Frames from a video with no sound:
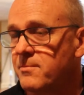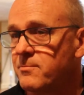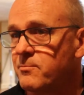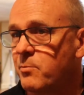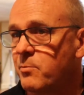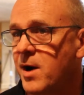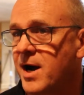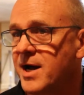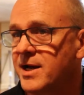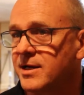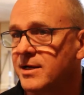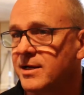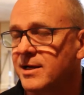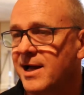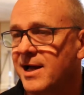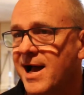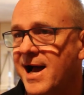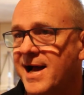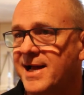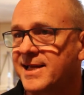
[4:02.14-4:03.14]
But
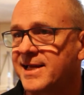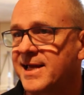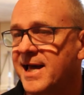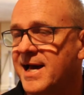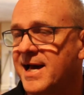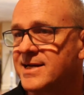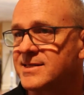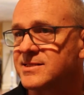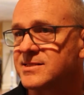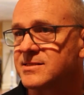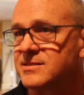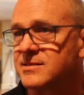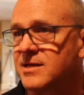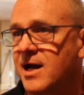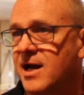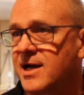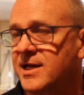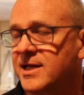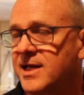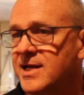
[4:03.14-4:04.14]
I guess
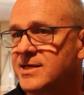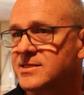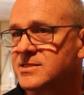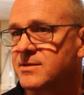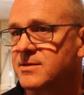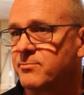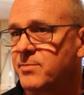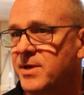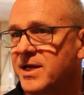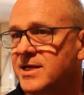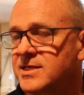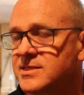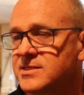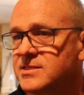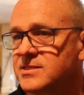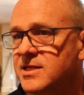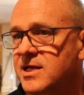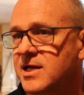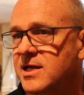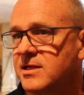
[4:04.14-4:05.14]
the biggest
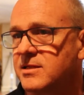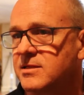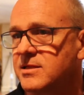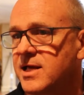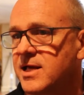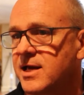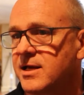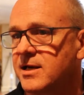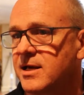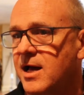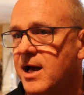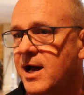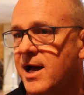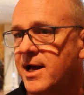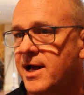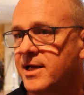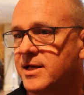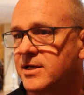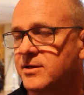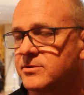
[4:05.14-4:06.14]
thing that
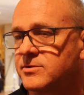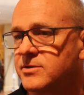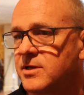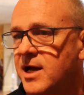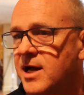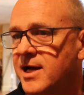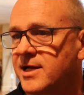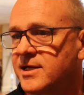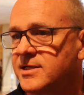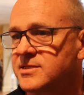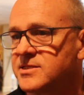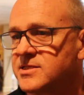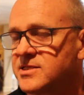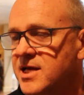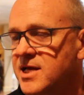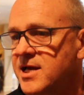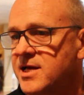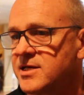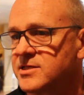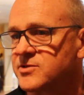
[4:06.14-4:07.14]
I could
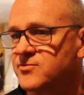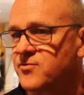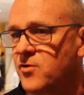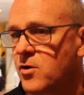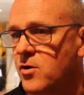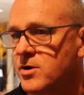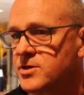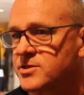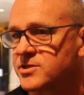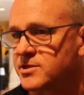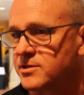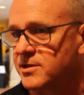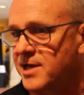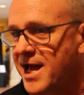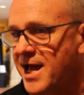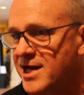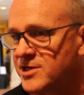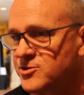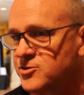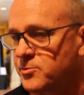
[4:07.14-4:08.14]
say as far as the
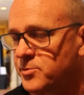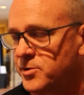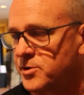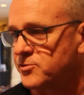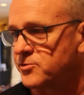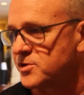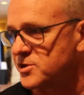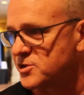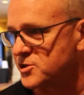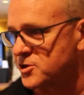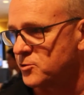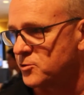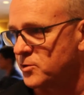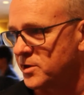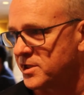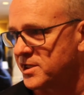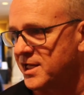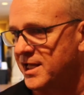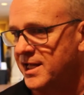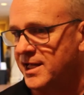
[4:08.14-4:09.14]
attribute that you
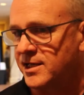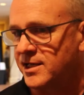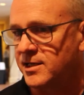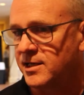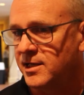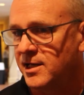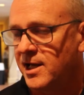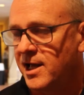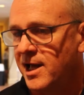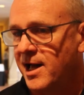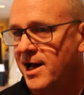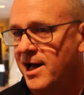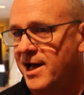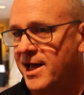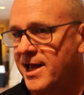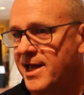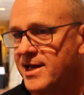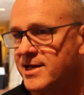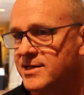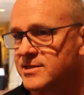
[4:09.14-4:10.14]
would need
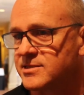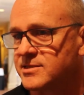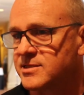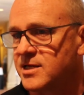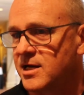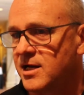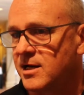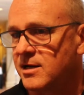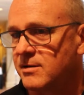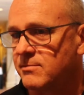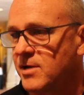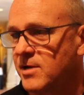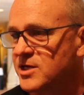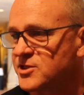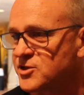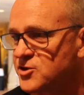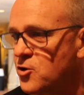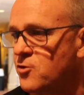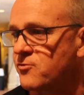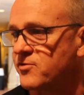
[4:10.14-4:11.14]
is a
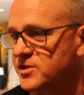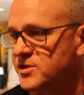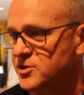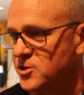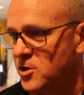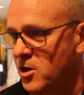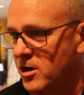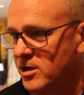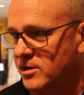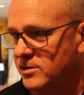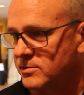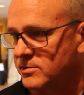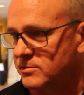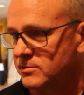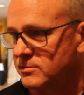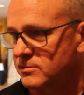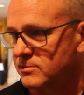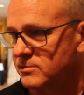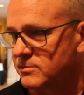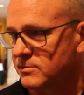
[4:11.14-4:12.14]
servant's heart,
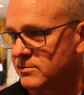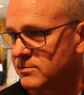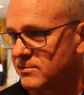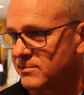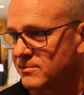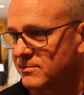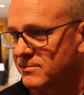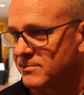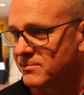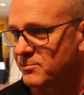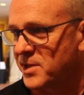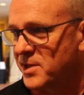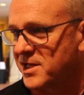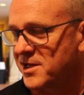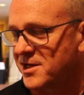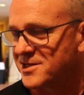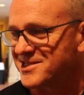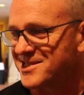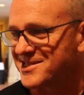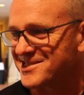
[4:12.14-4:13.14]

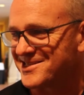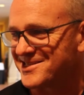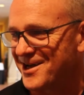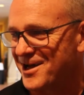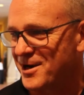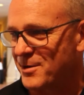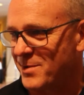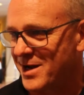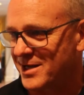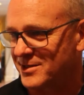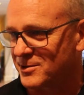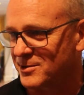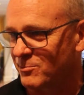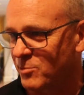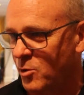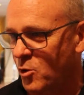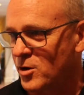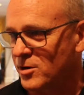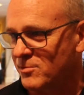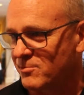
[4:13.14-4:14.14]
because it's not about the
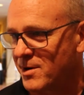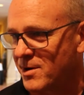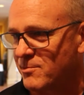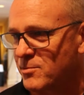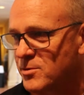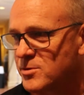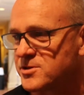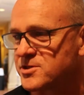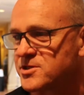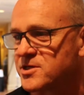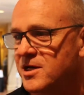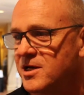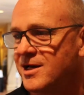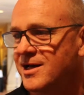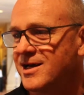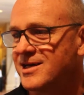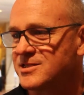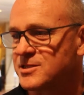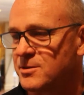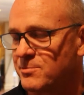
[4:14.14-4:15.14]
board members,
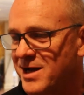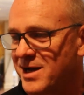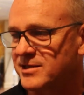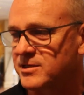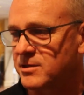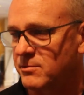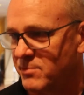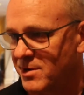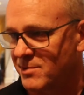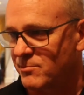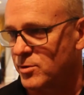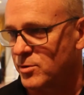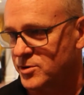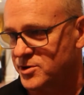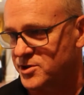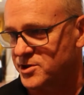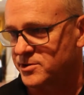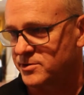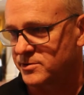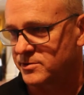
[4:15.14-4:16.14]
it's about the
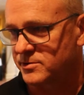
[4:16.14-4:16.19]
members.